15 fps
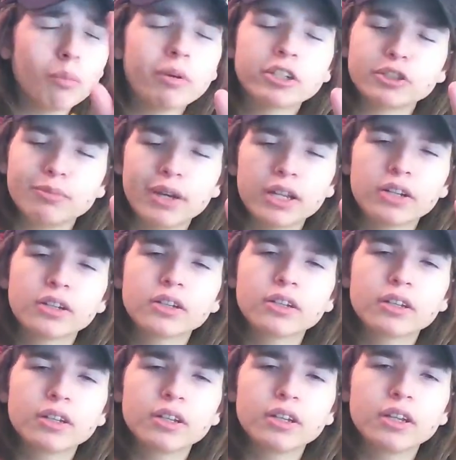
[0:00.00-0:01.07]
much better.
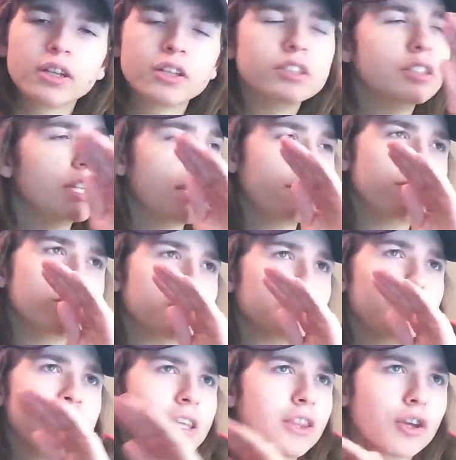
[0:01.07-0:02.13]
It
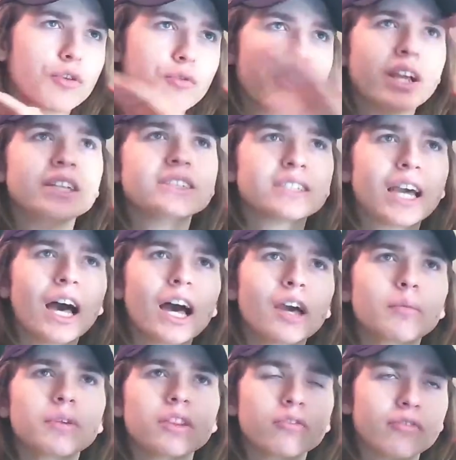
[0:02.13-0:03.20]
just being the gray sky
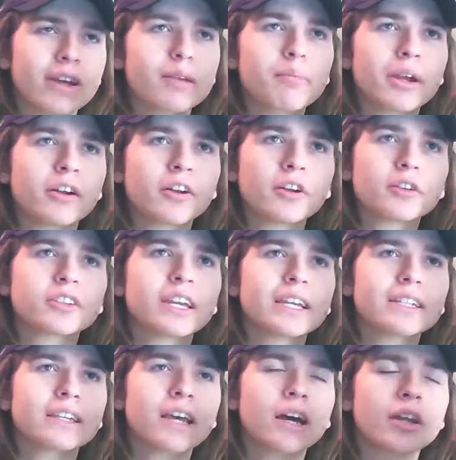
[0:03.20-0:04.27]
with the red barrier
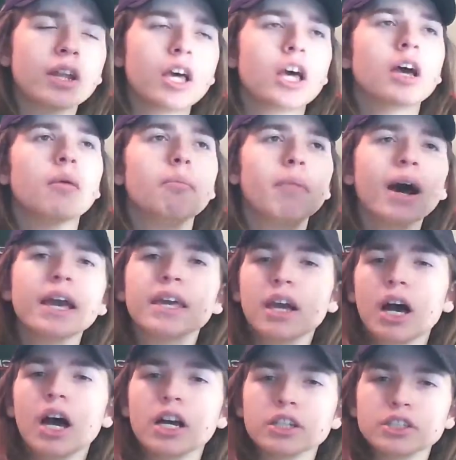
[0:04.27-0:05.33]
taken down. My
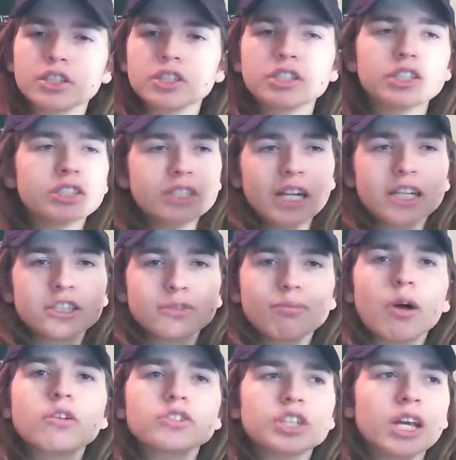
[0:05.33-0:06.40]
gosh, just that
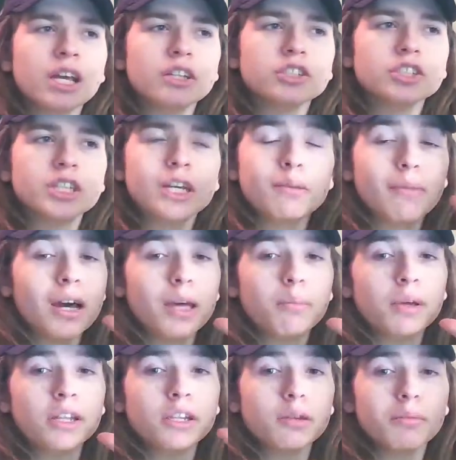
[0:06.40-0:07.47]
small change, in my
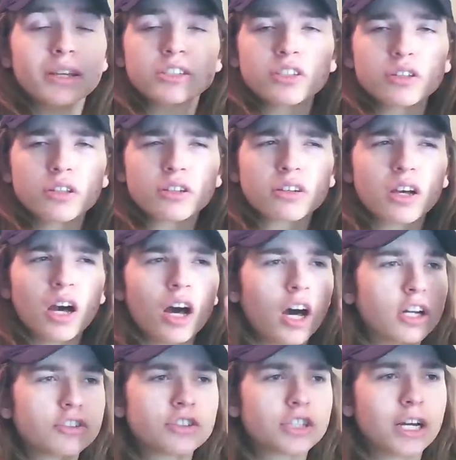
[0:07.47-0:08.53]
opinion, makes it look
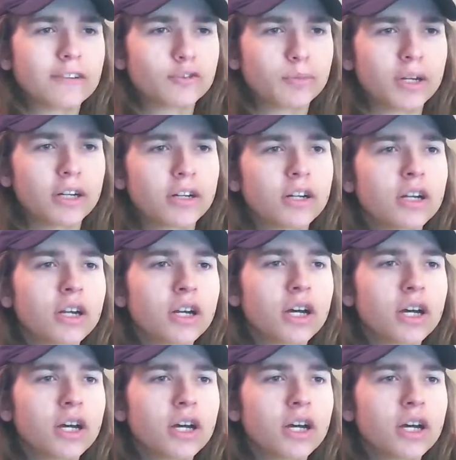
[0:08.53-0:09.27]
100 times better.